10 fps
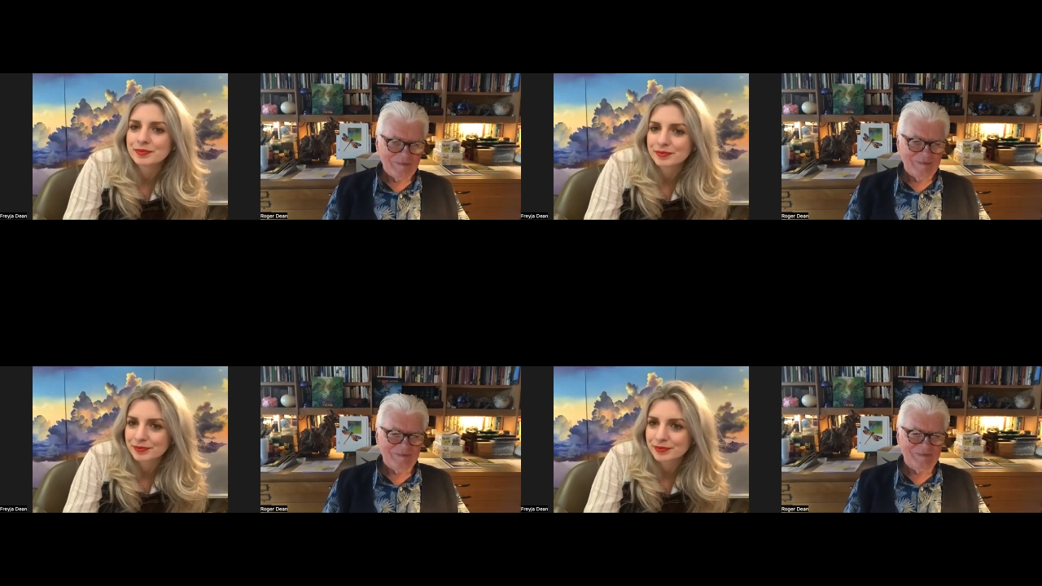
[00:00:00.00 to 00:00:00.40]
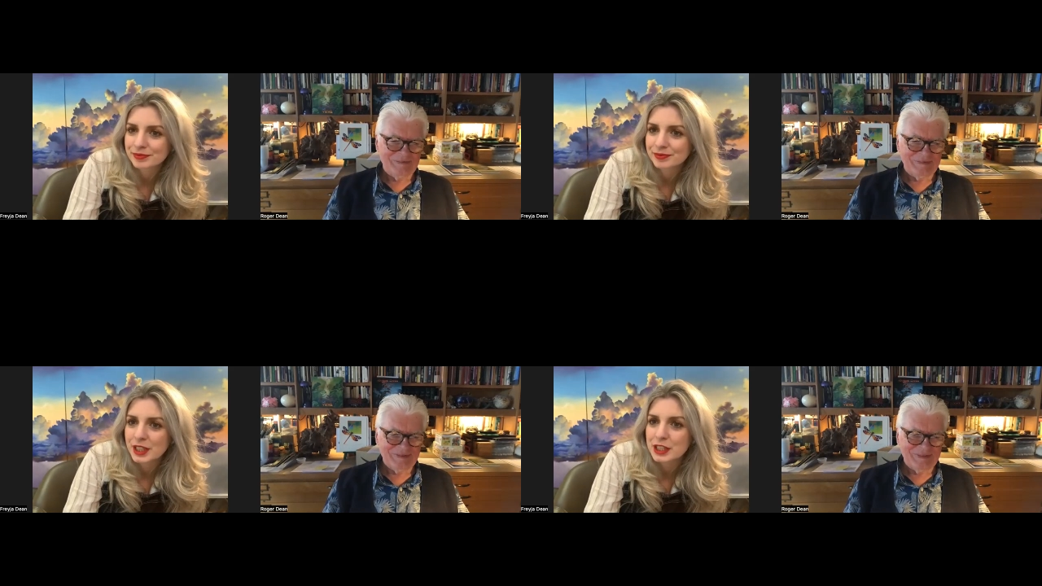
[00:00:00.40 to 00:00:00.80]
Speaker 1: Hmm.
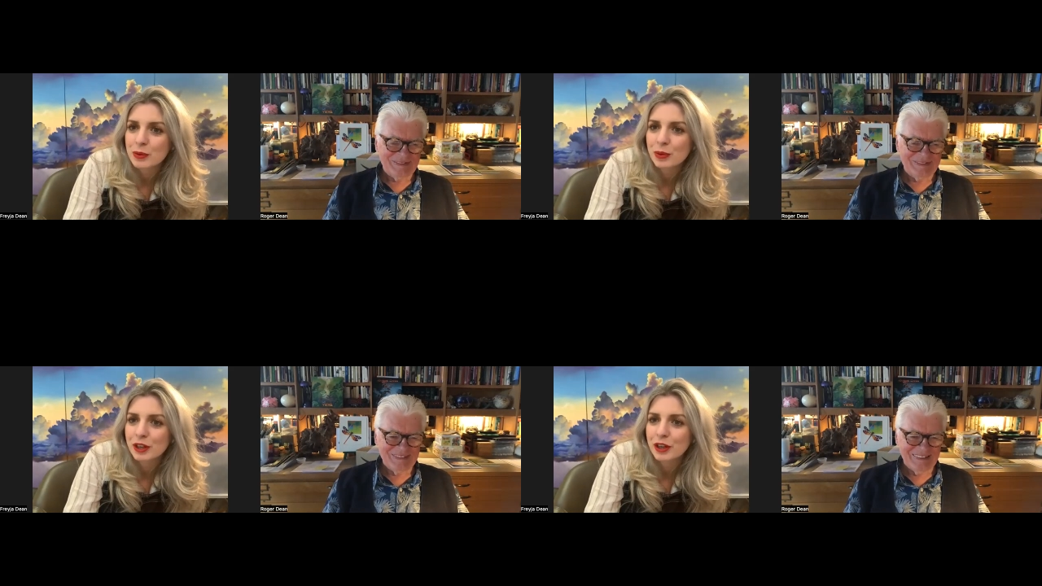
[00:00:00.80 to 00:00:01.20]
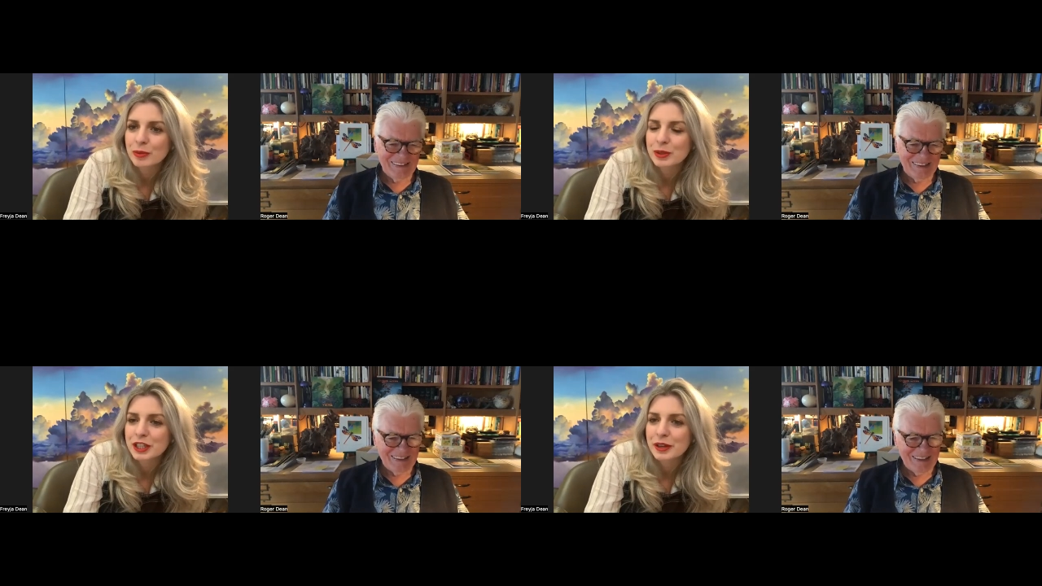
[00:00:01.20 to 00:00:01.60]
So what are you going
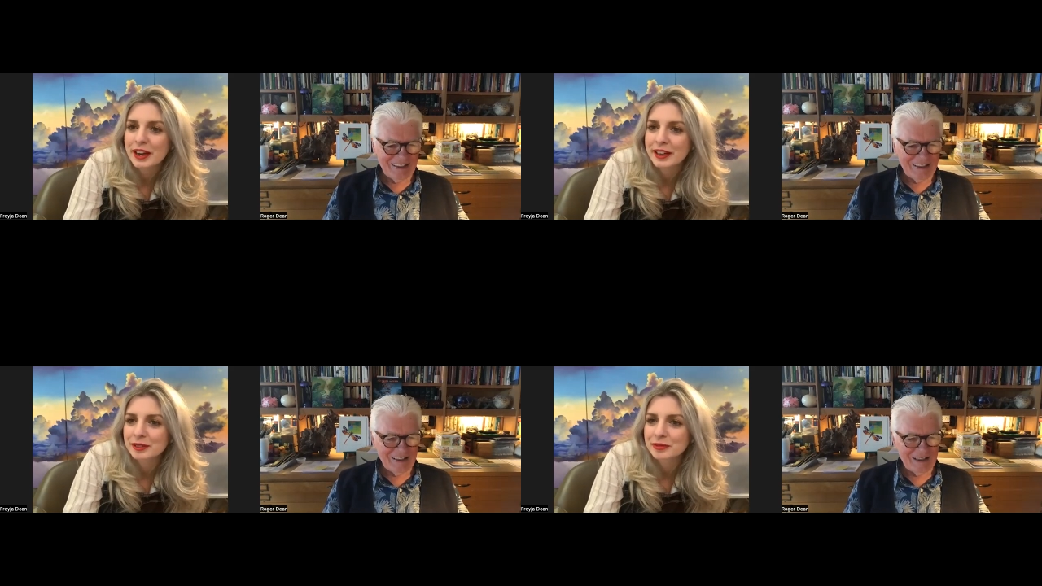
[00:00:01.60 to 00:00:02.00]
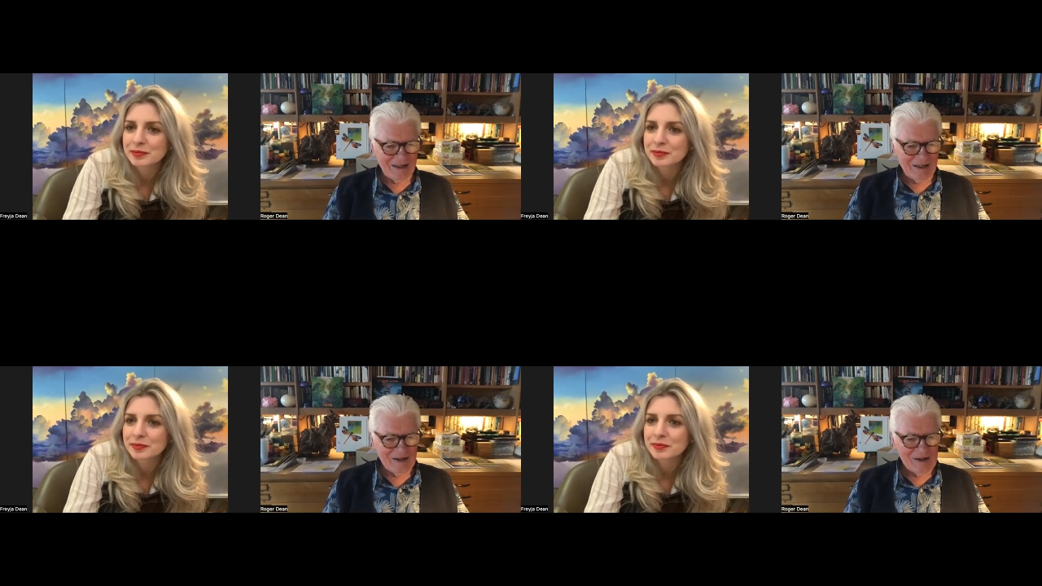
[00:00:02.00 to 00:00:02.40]
to be doing?
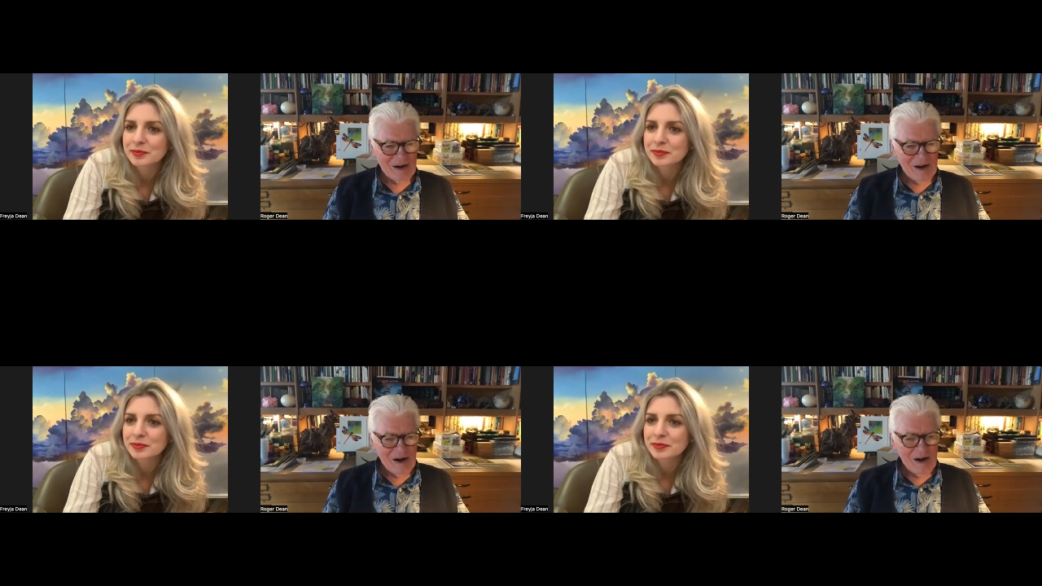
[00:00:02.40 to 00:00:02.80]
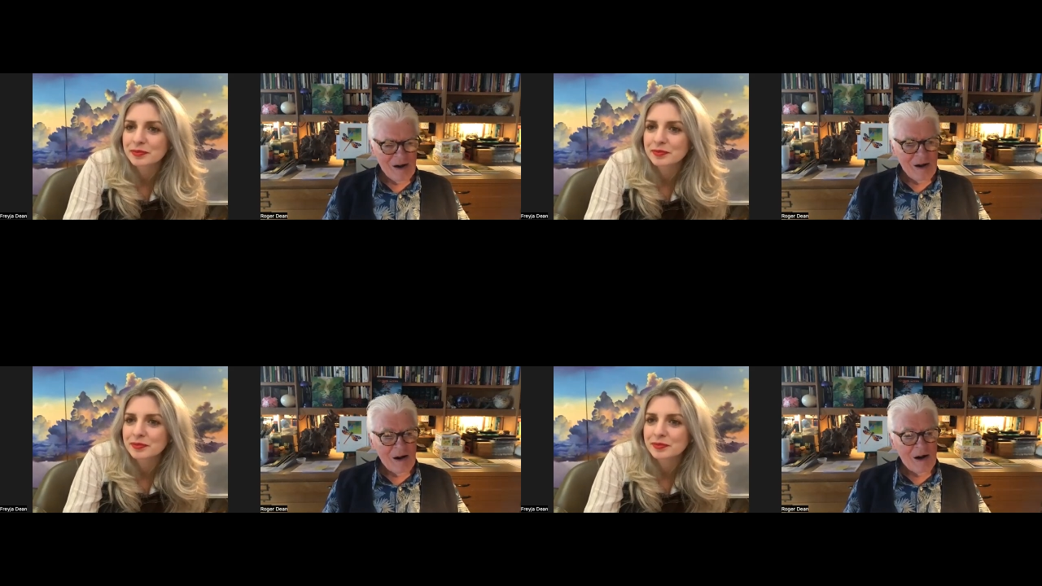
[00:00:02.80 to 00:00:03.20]

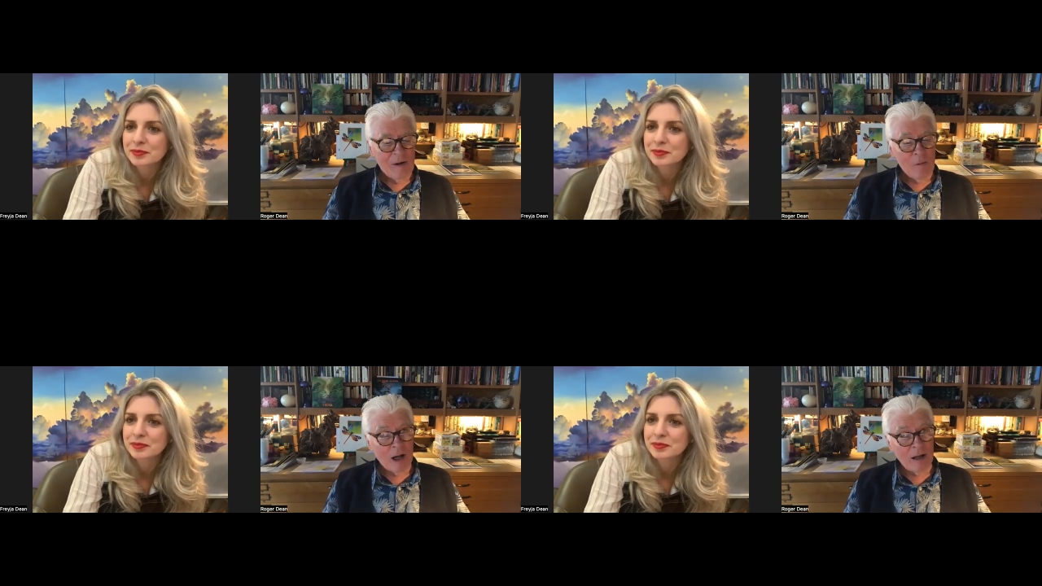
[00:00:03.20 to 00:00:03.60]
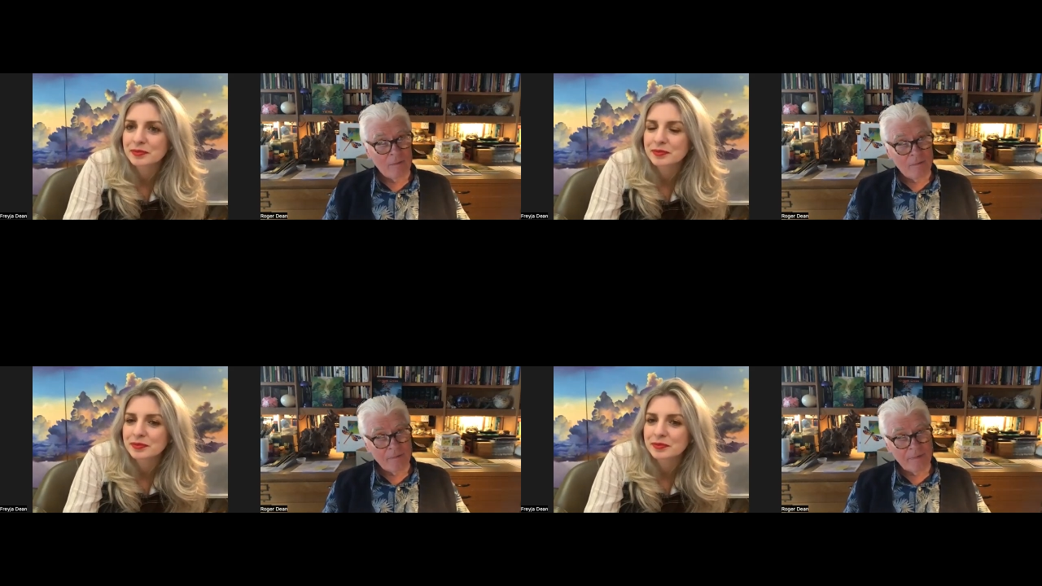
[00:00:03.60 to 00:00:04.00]

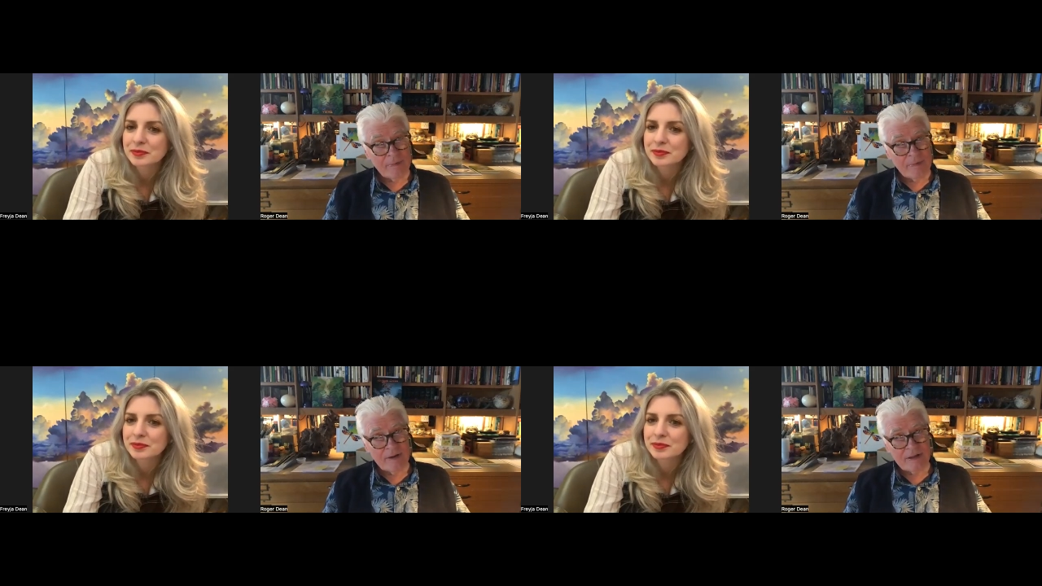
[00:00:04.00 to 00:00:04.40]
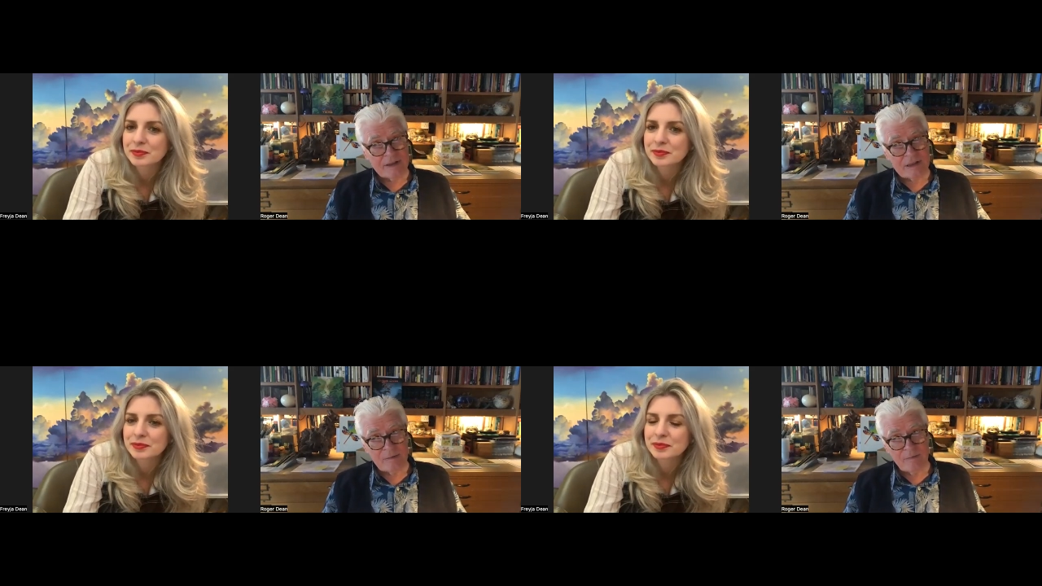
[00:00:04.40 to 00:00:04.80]
Speaker 2: Well,
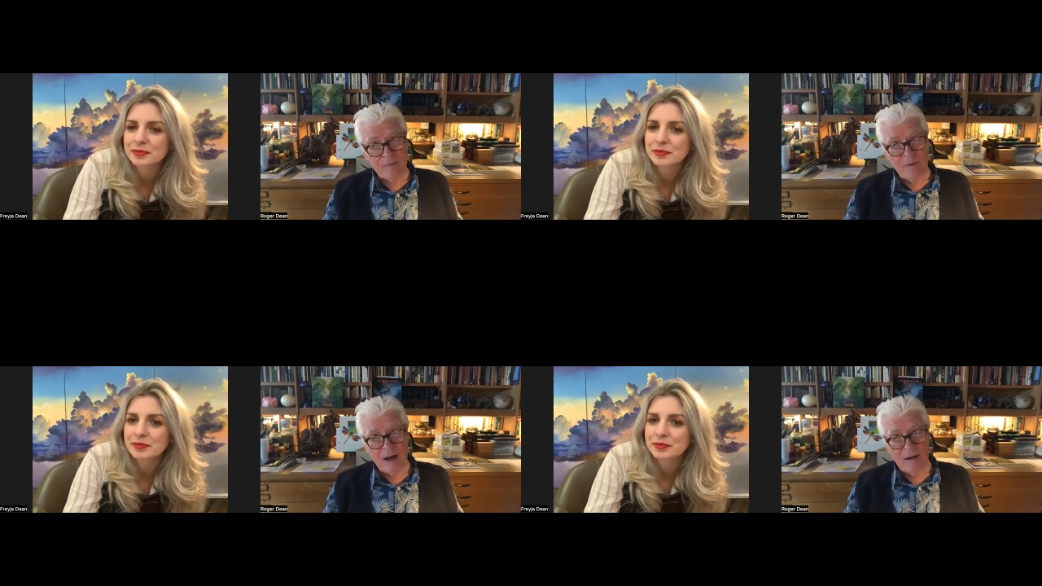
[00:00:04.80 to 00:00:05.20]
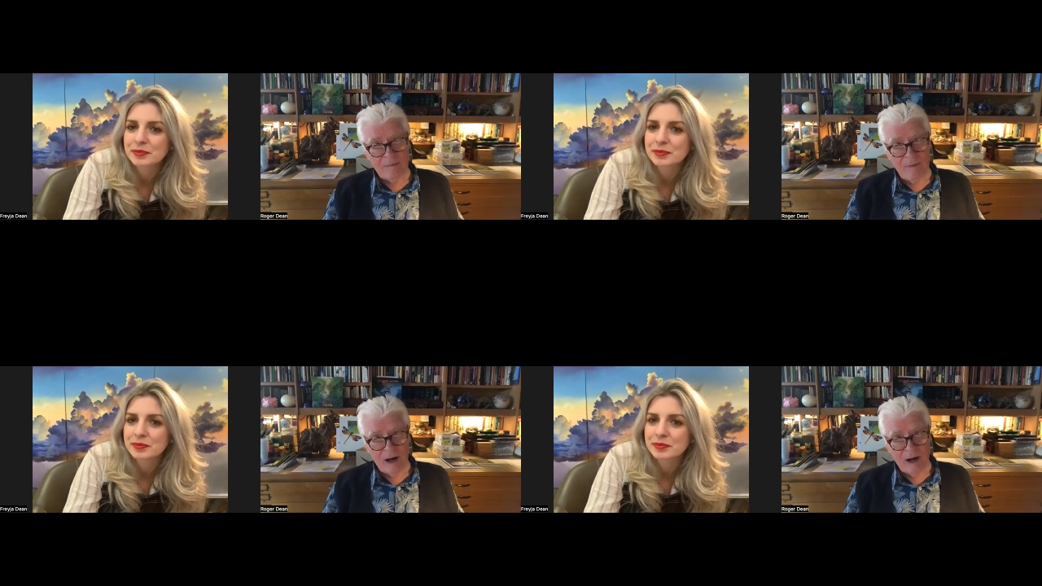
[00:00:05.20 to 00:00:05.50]
there's um,